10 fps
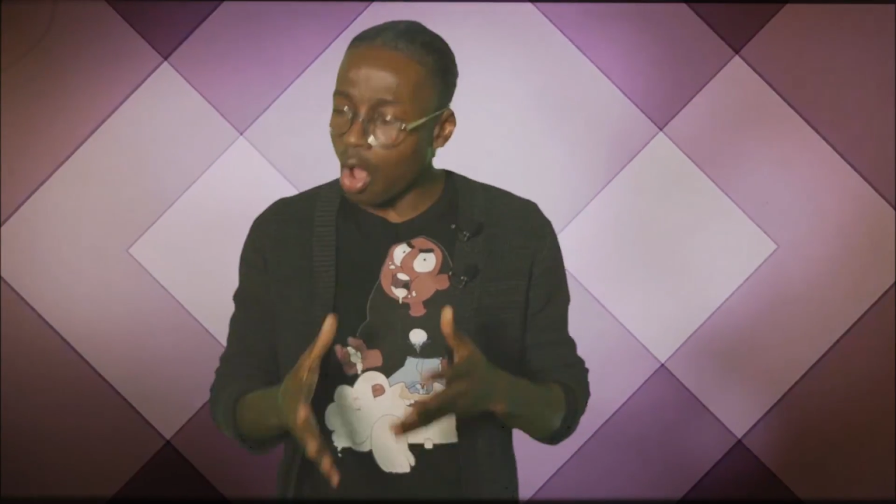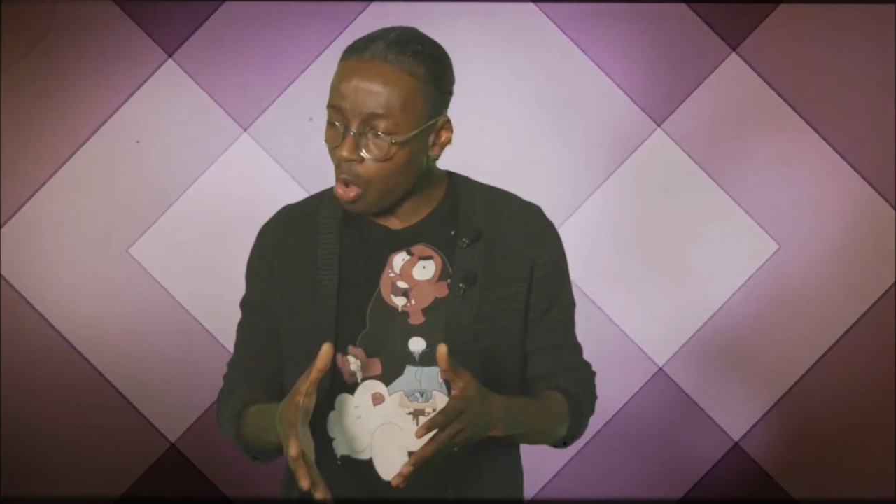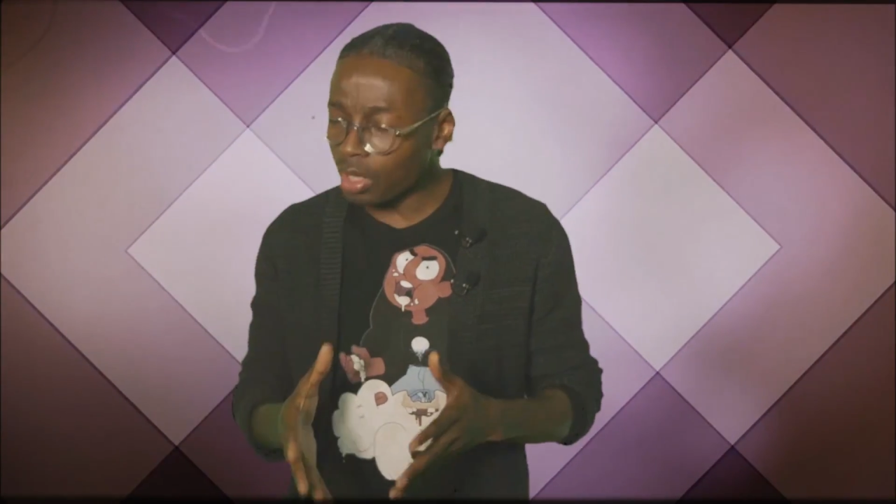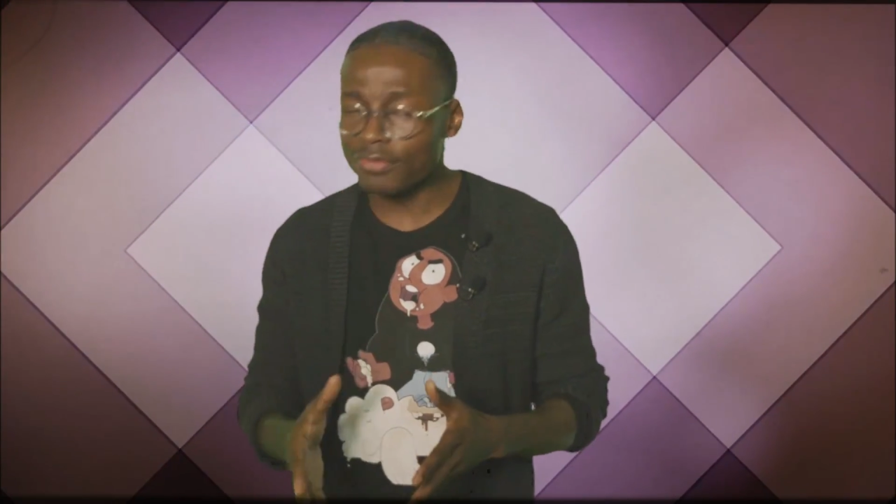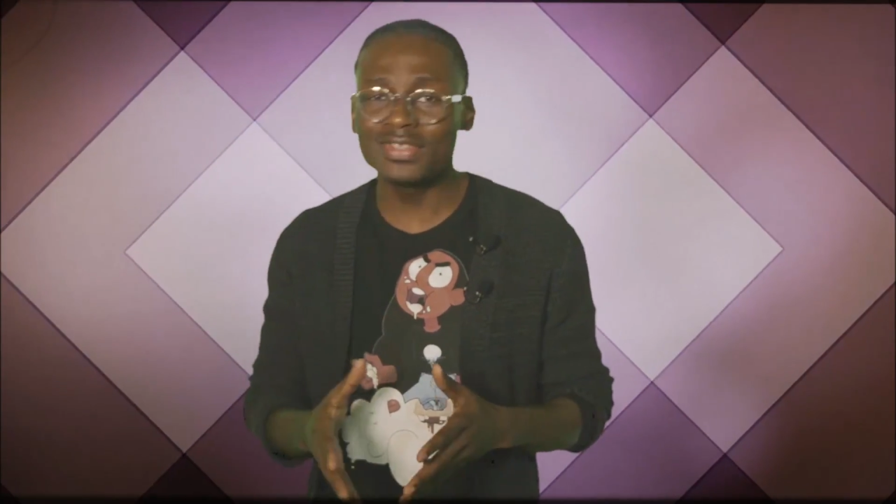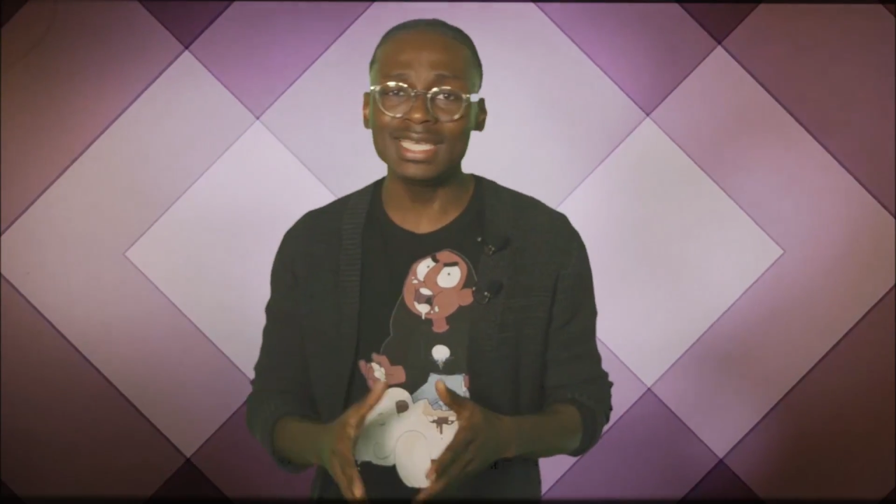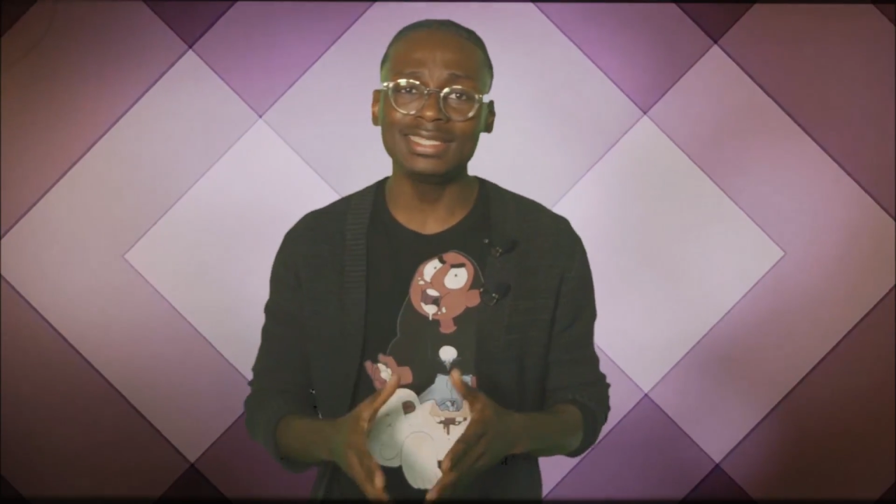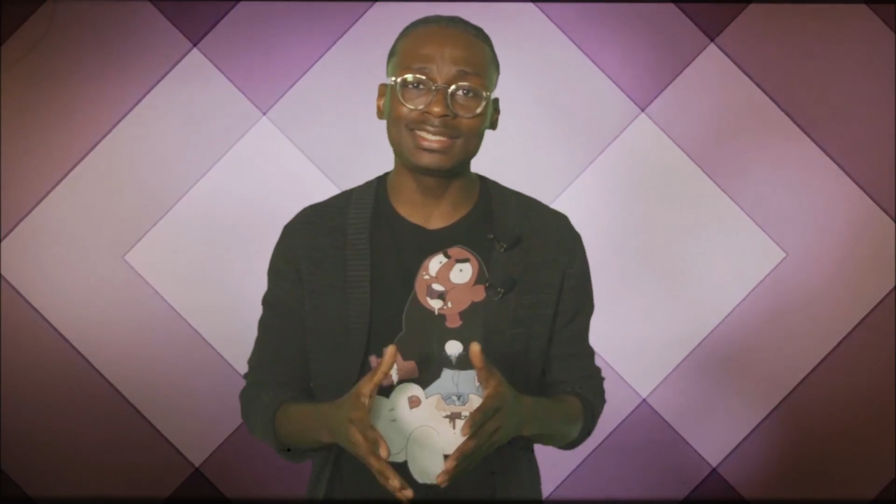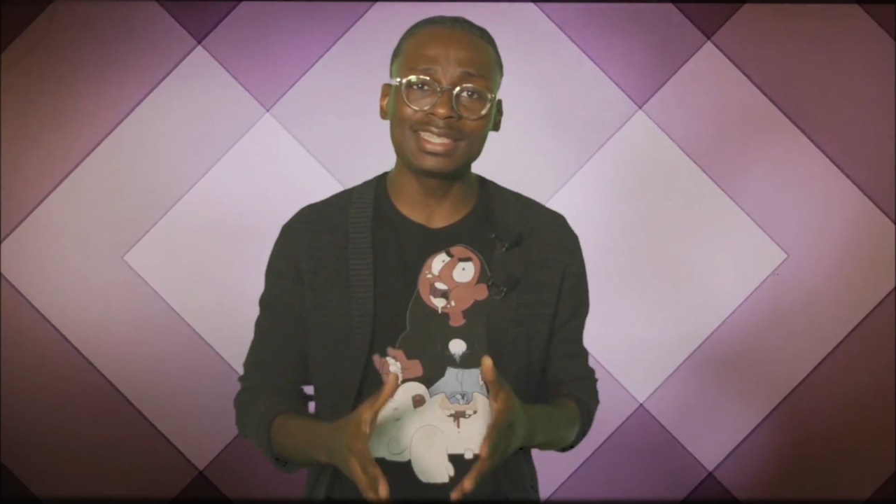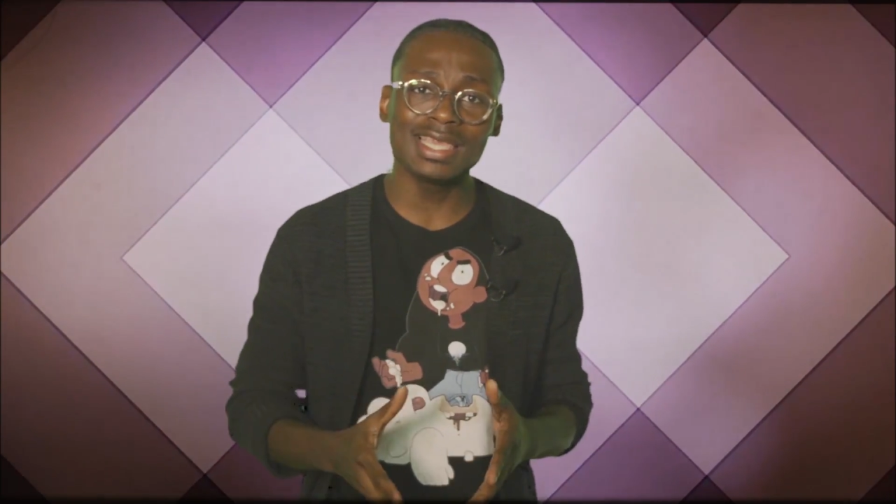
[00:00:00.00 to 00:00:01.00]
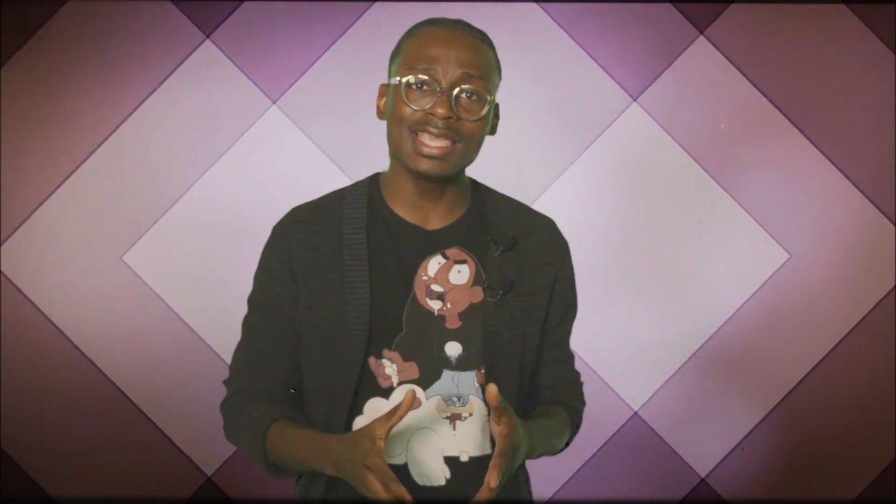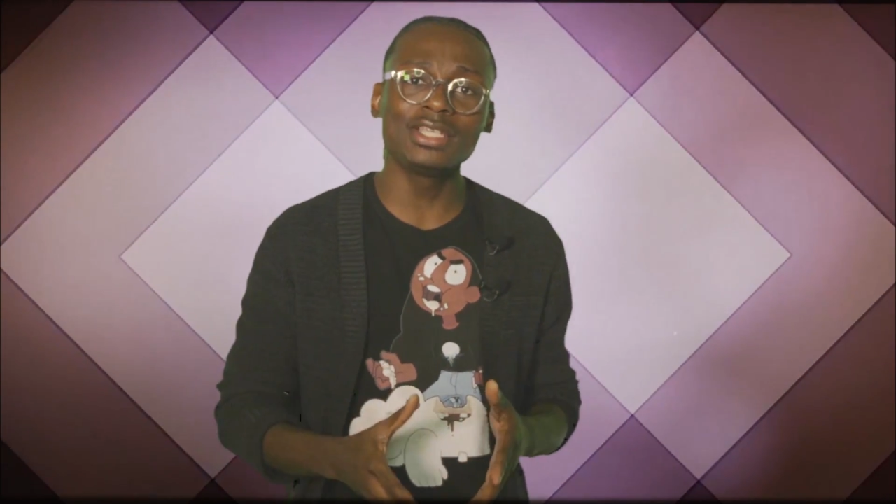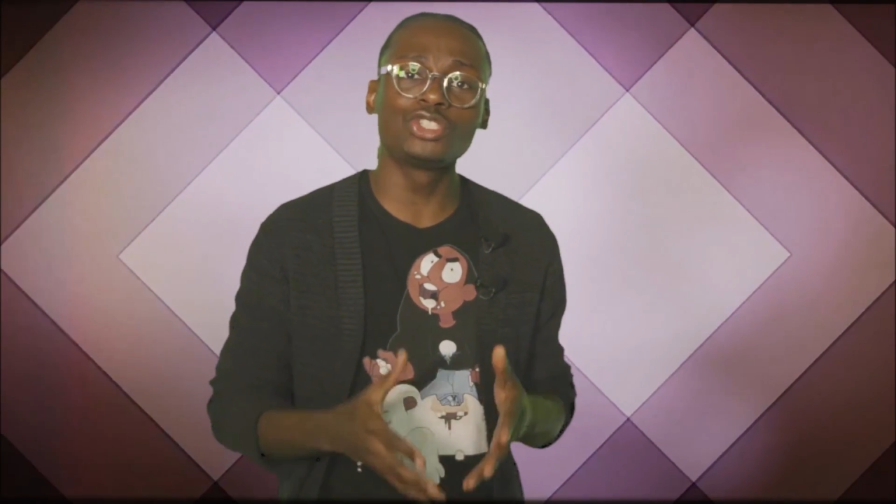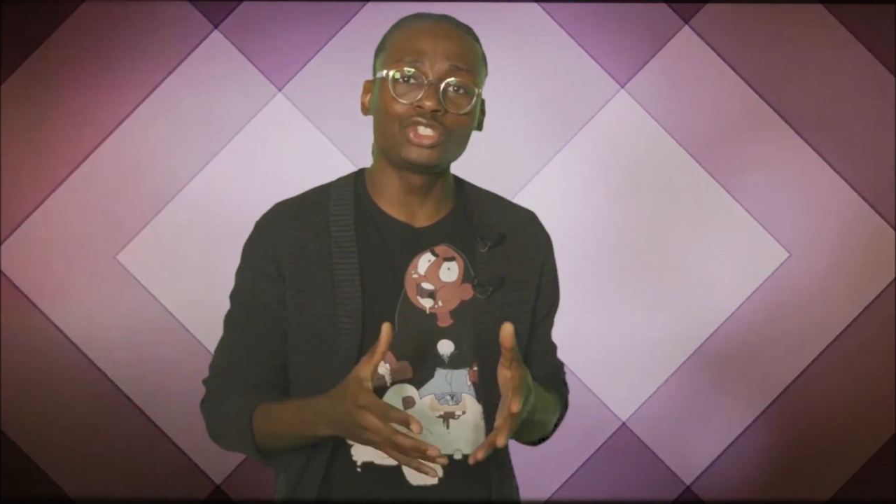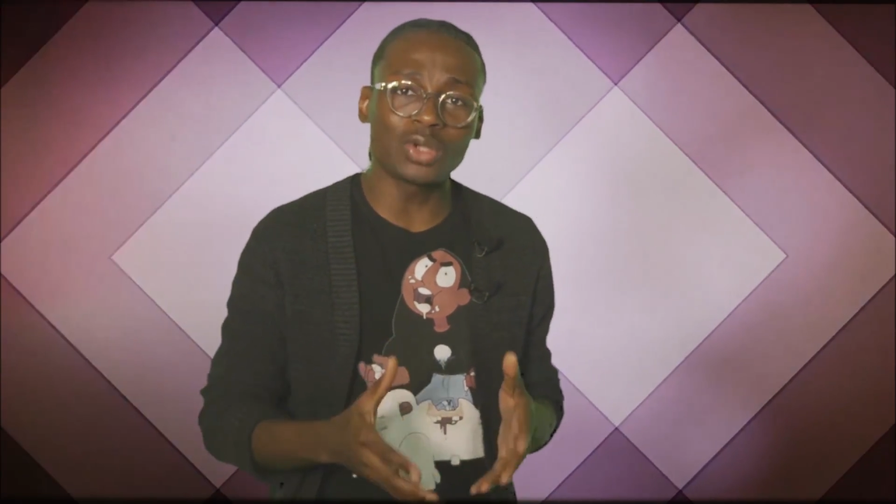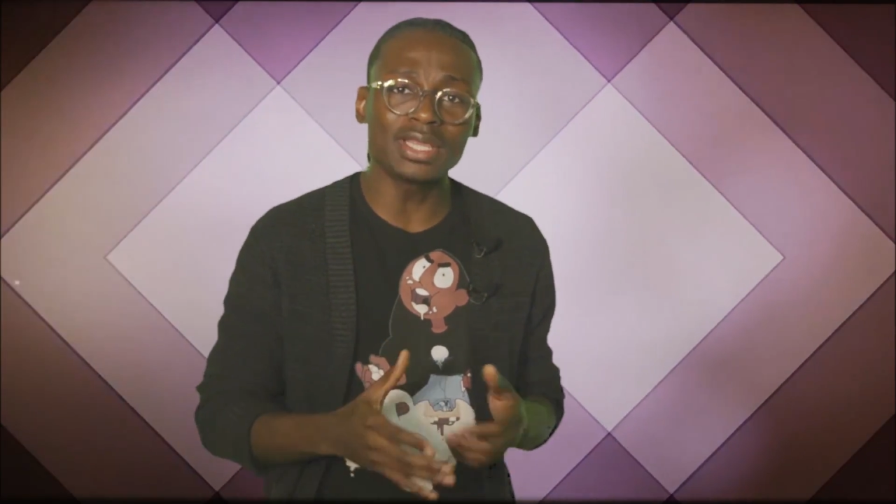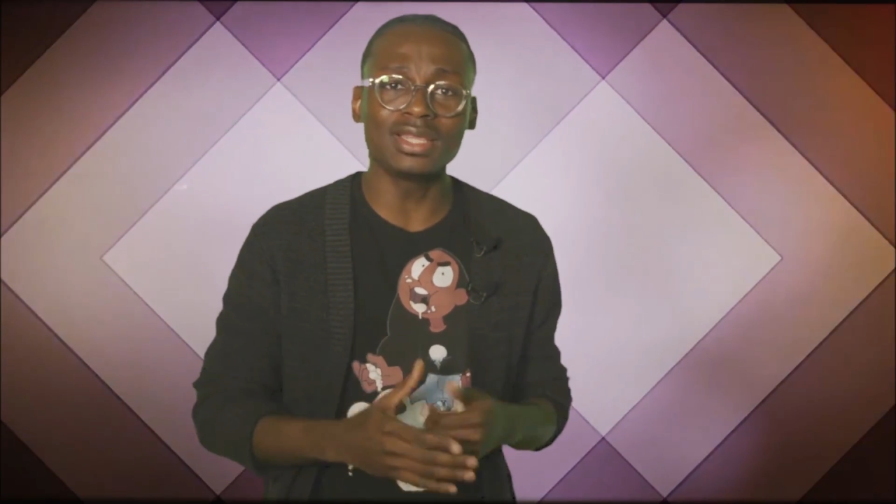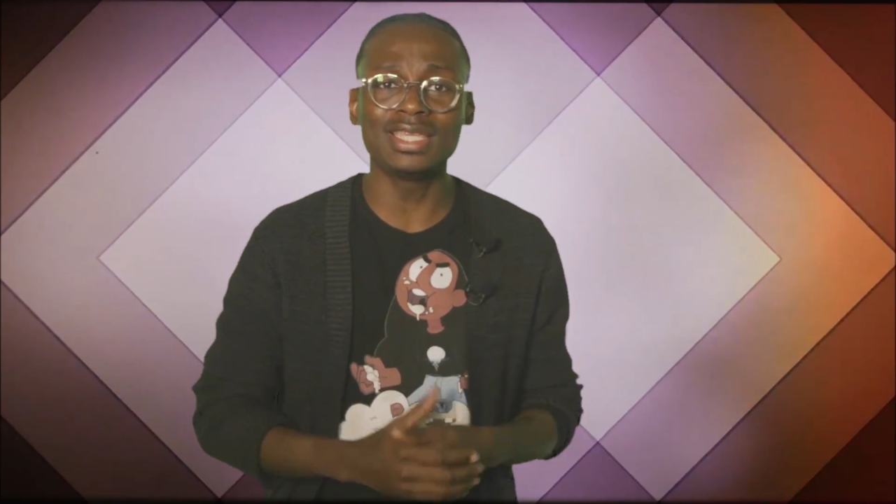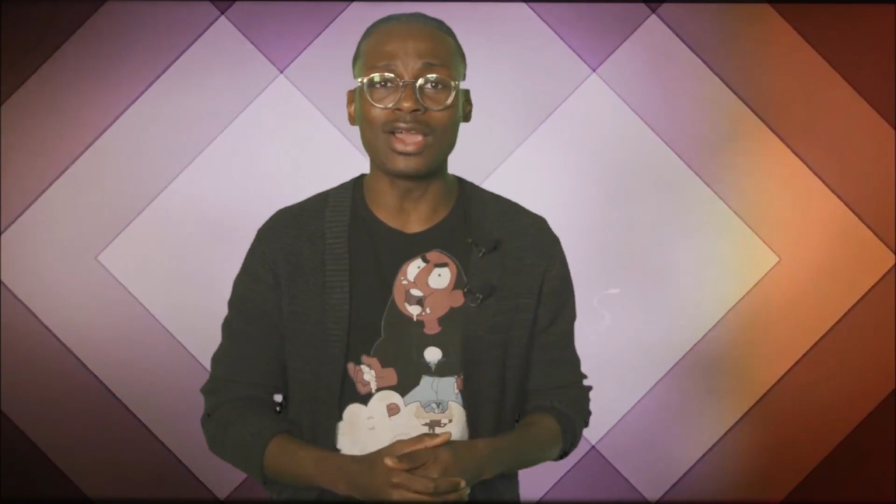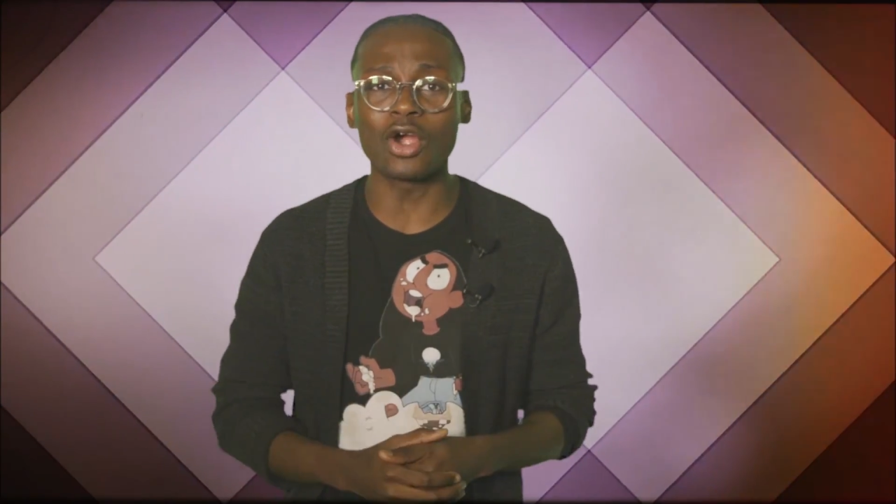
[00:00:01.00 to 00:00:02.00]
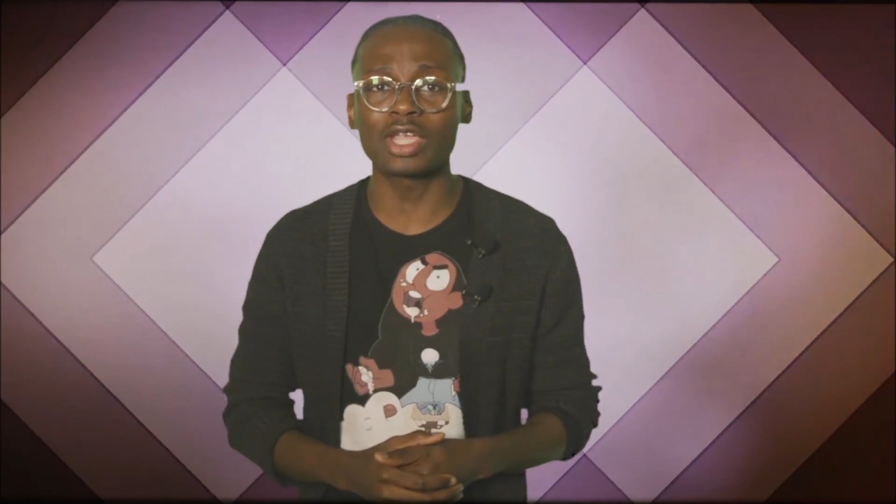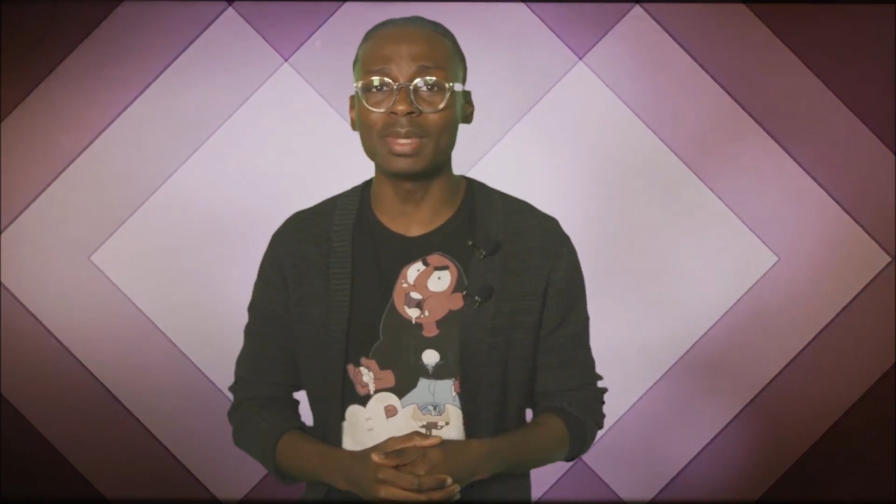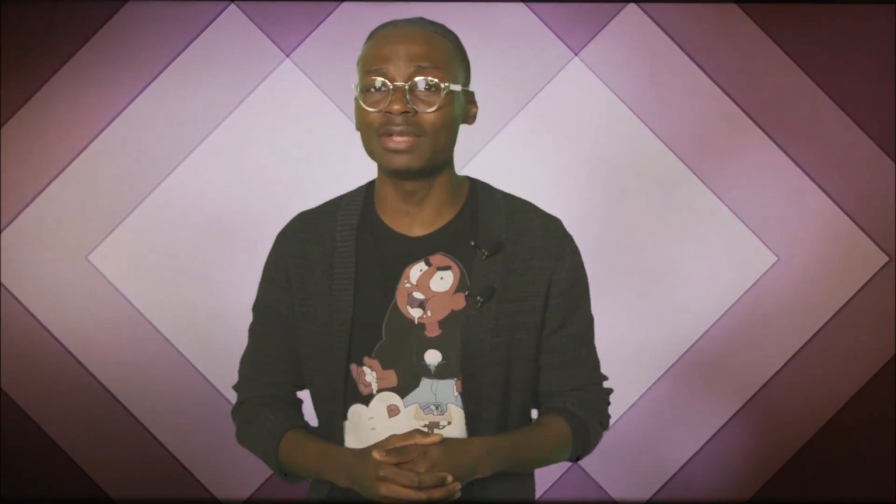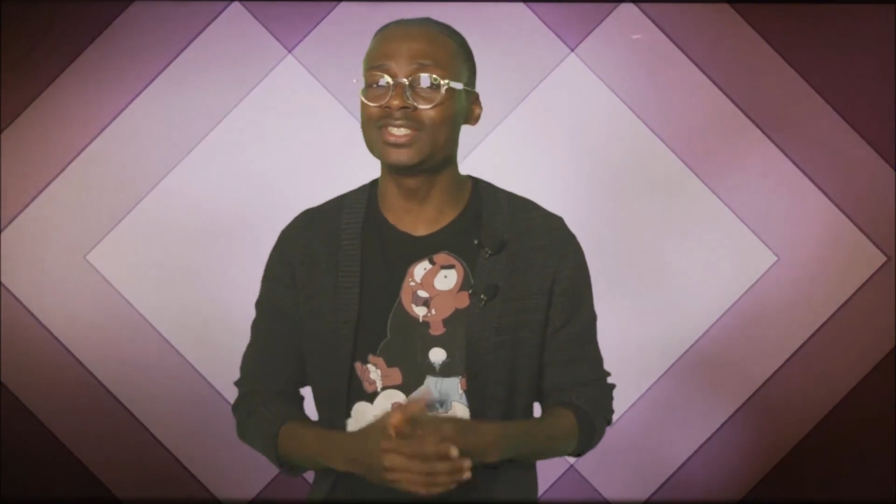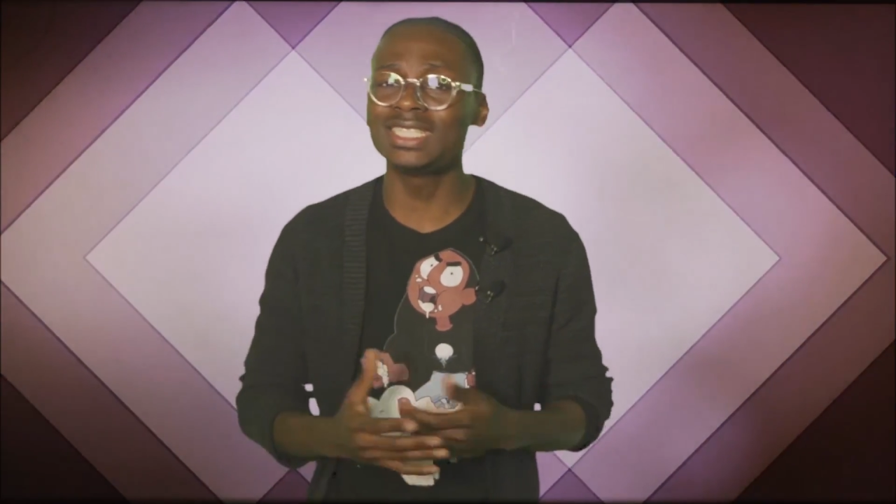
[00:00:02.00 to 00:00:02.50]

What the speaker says: All of these things strengthen the argument of